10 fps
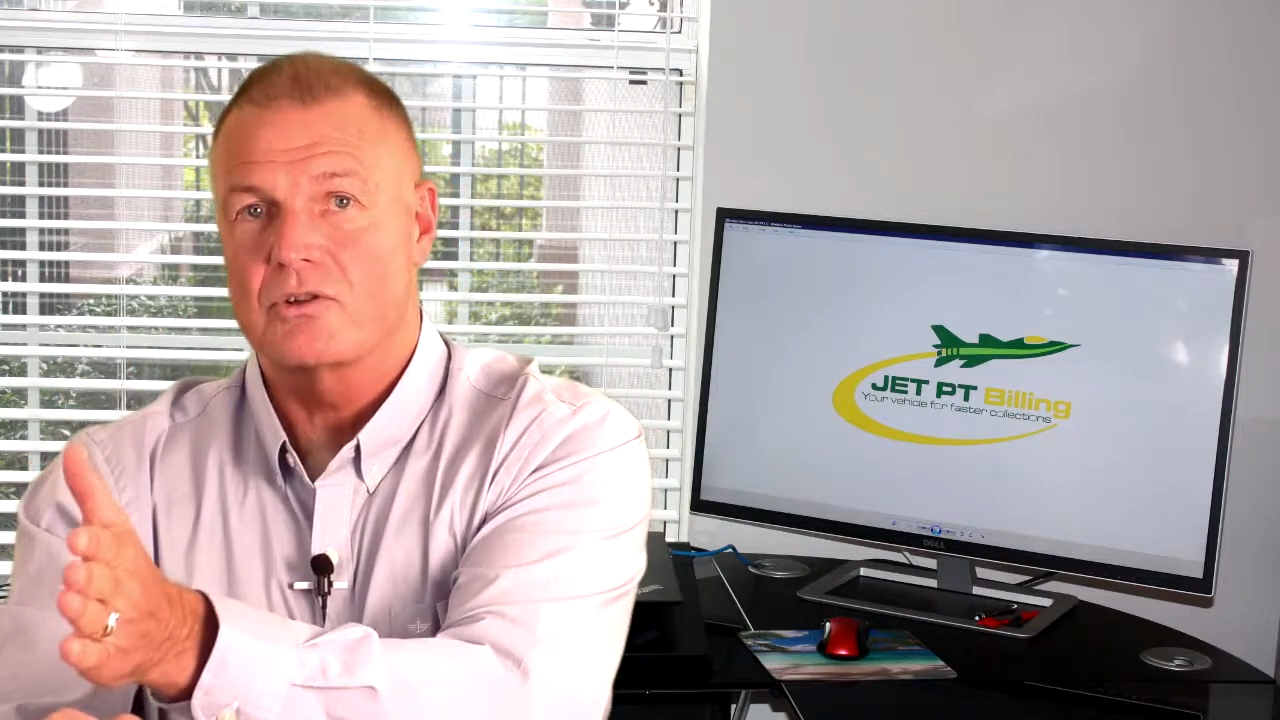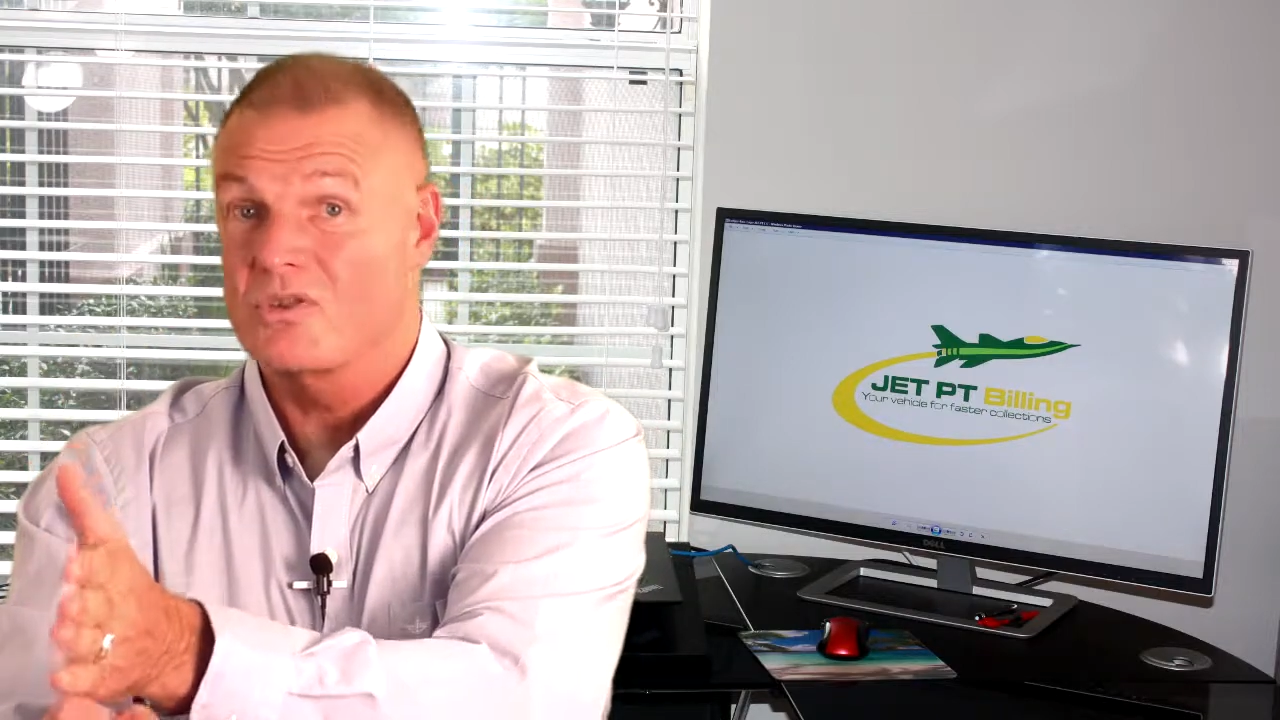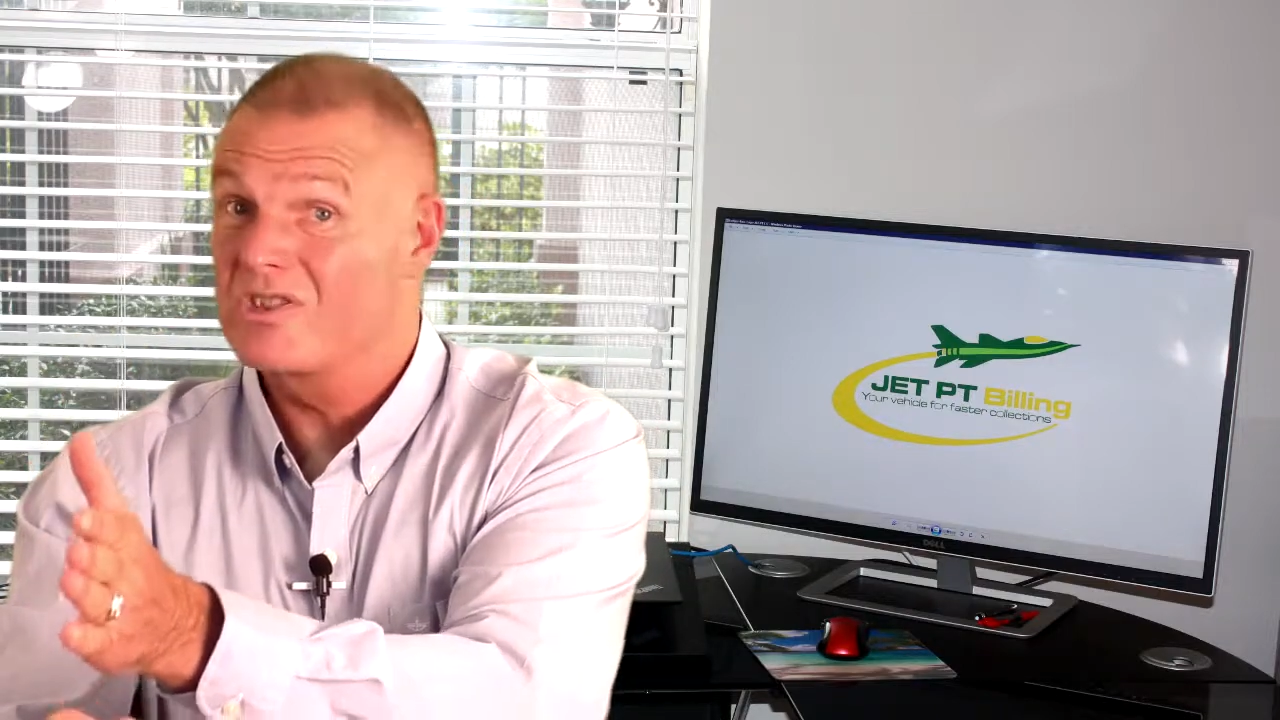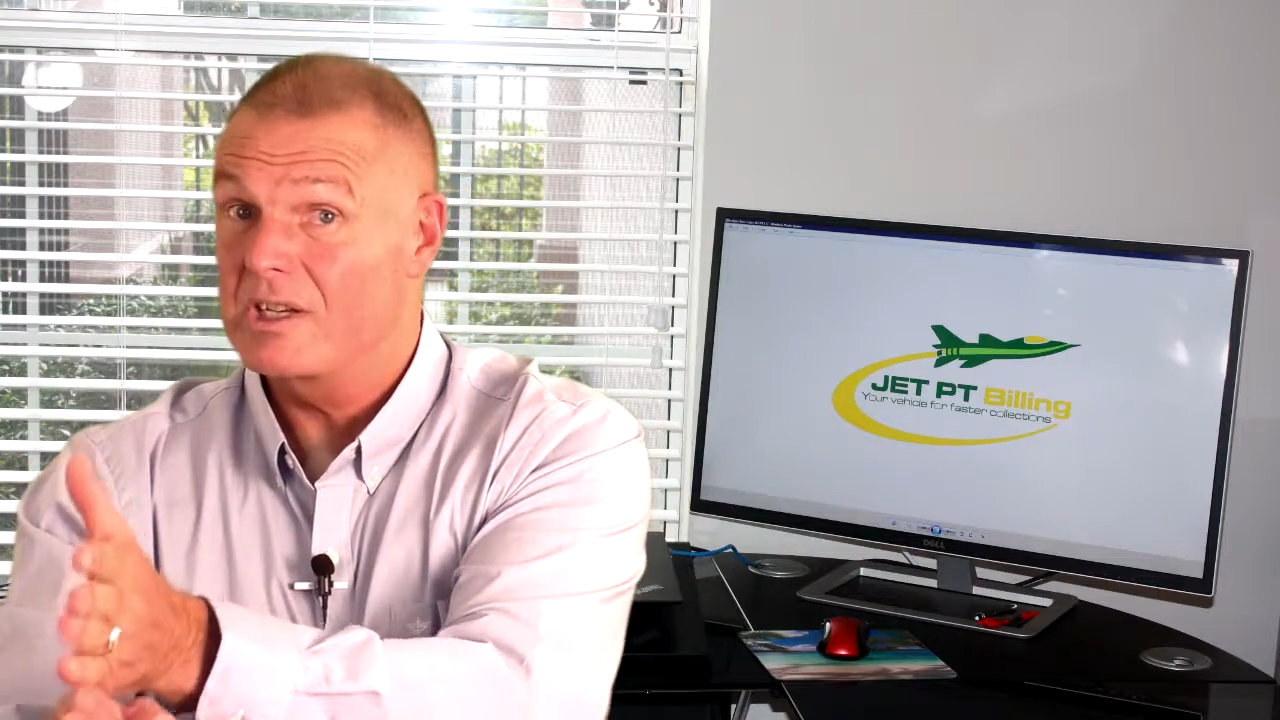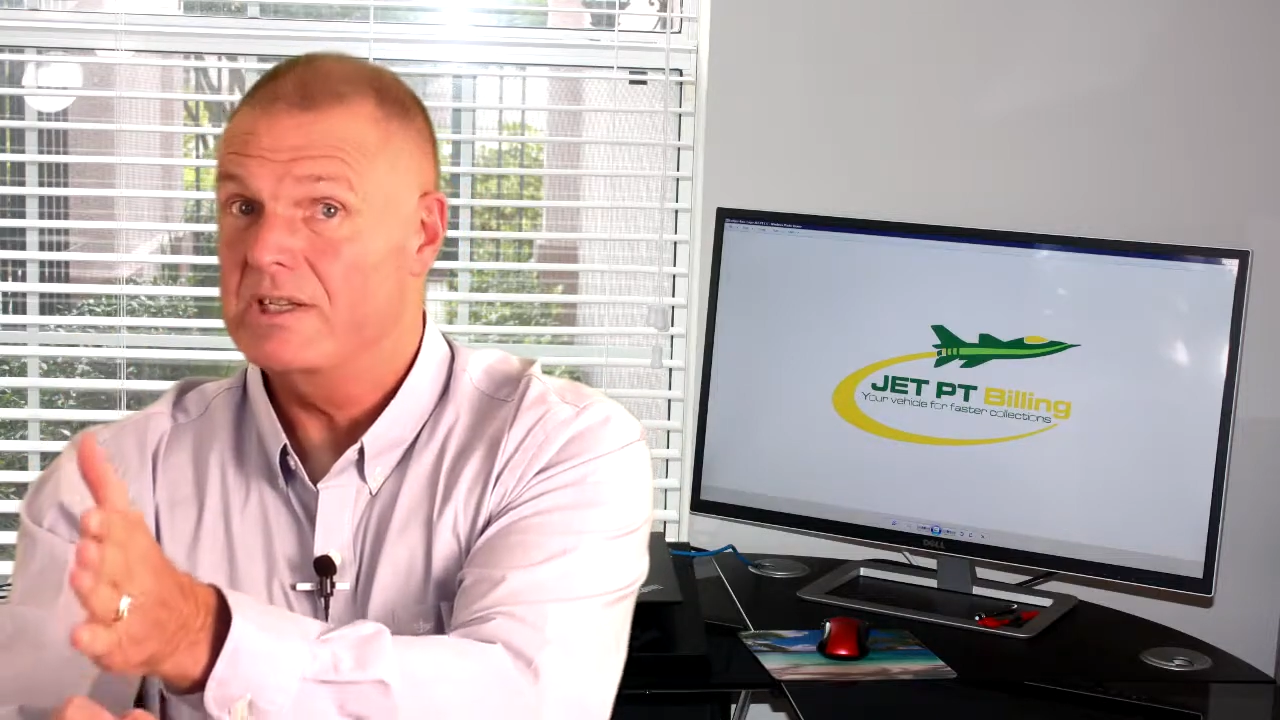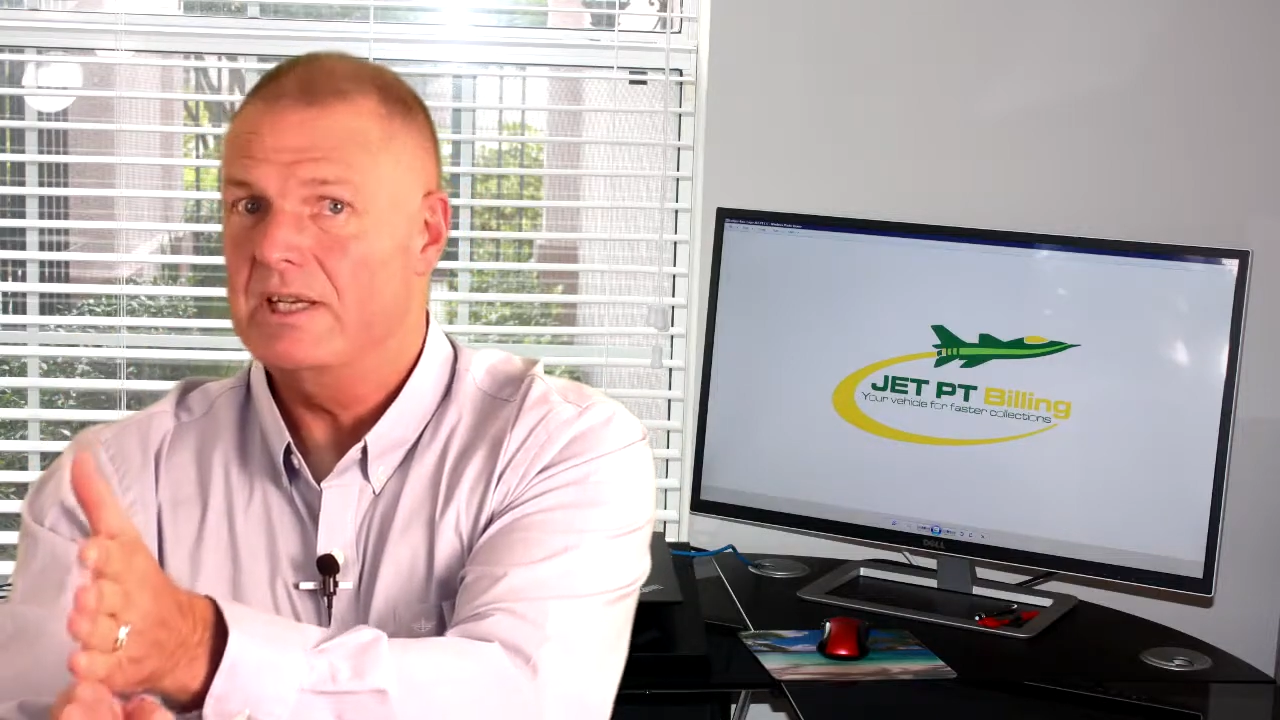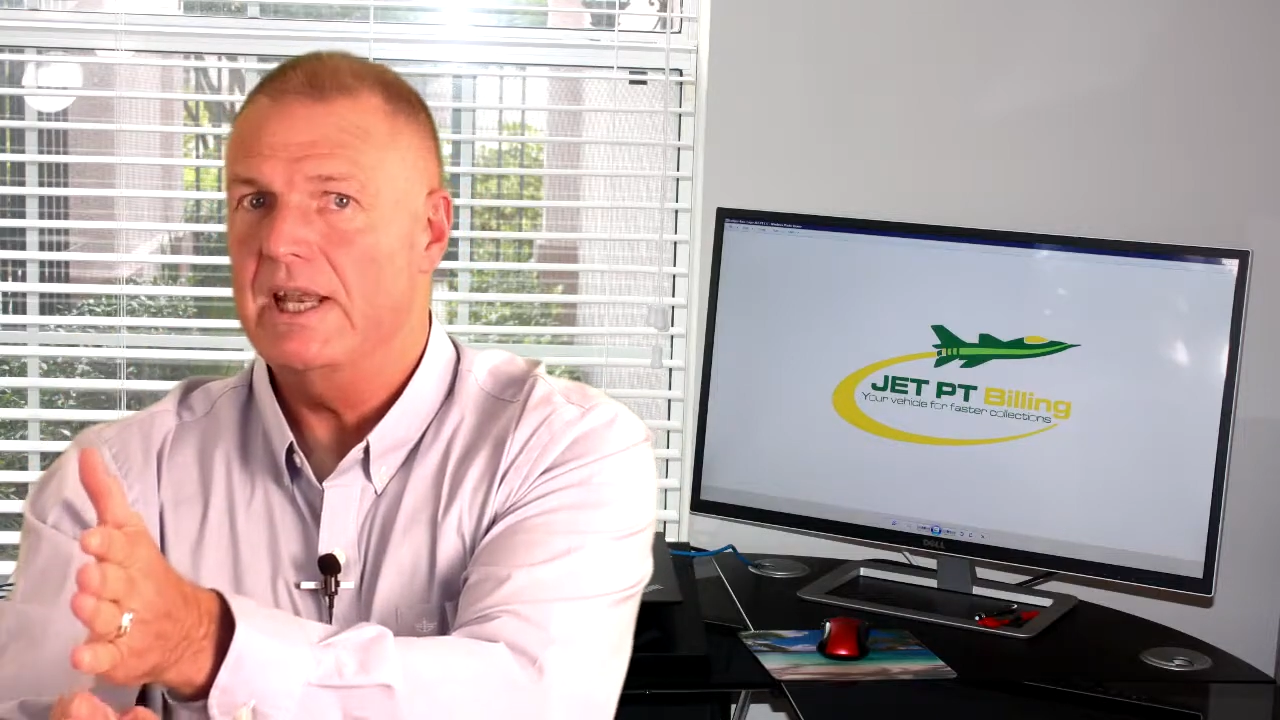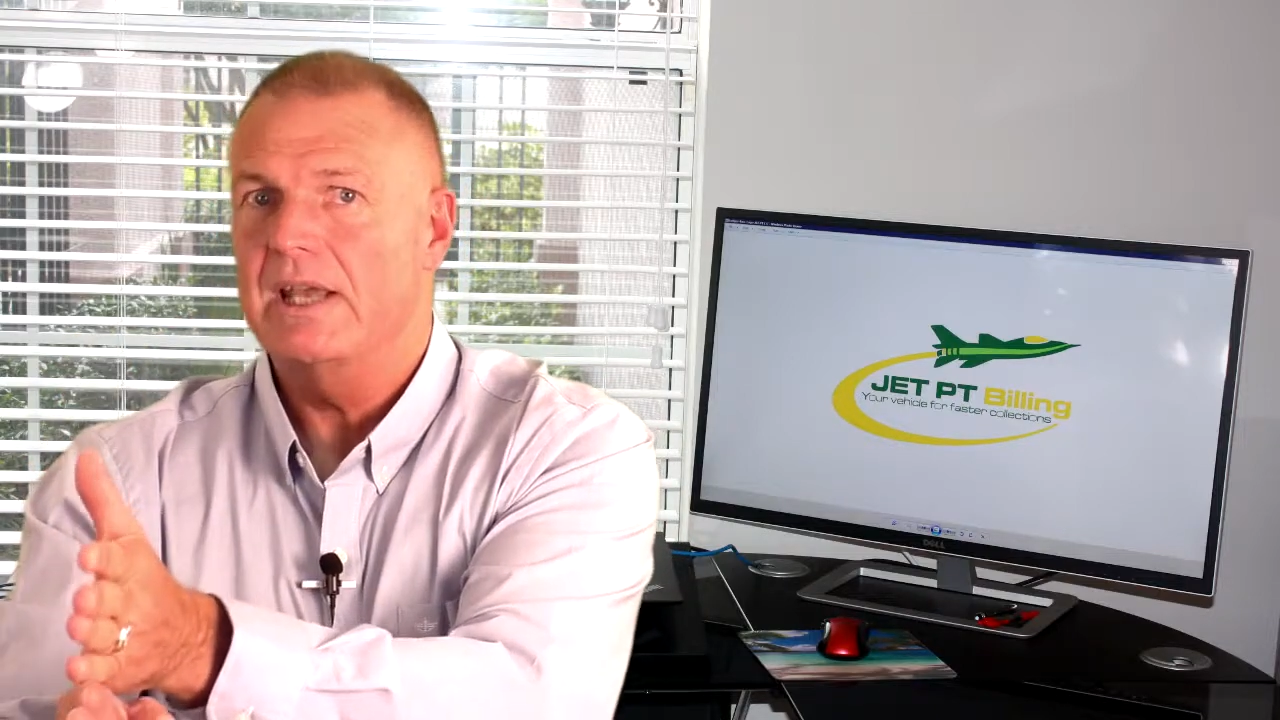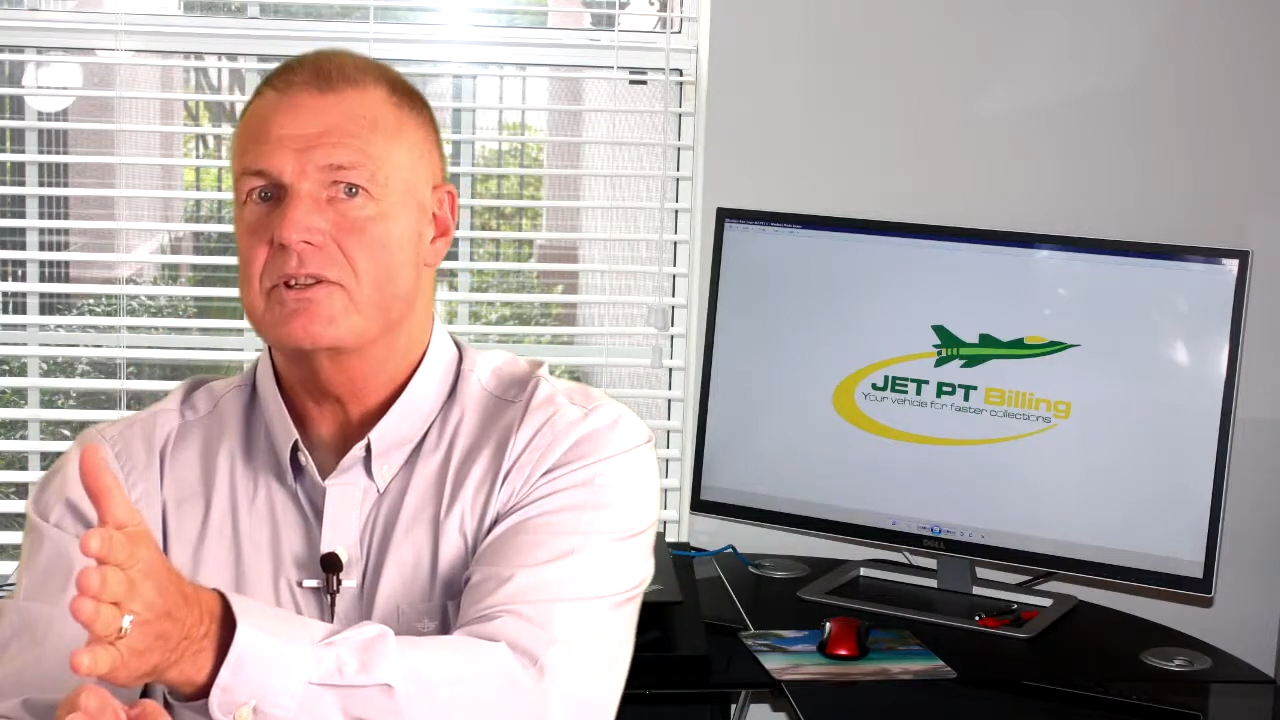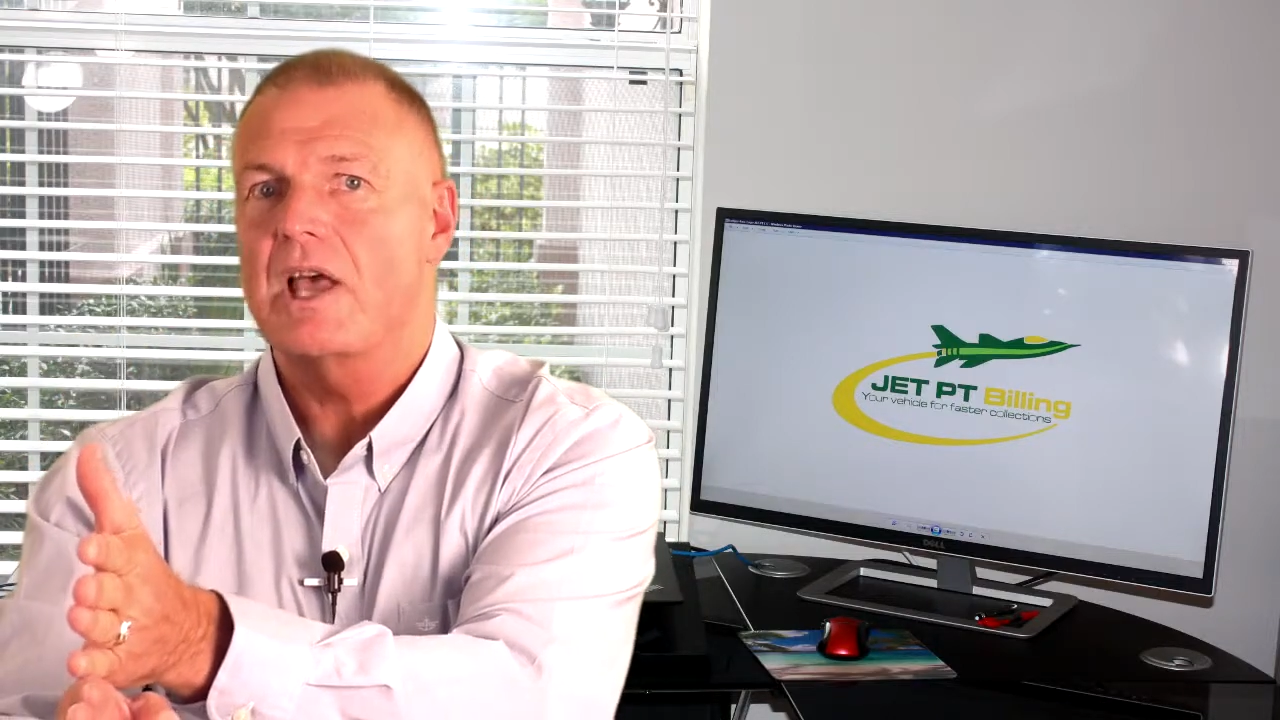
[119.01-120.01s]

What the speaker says: so 60 days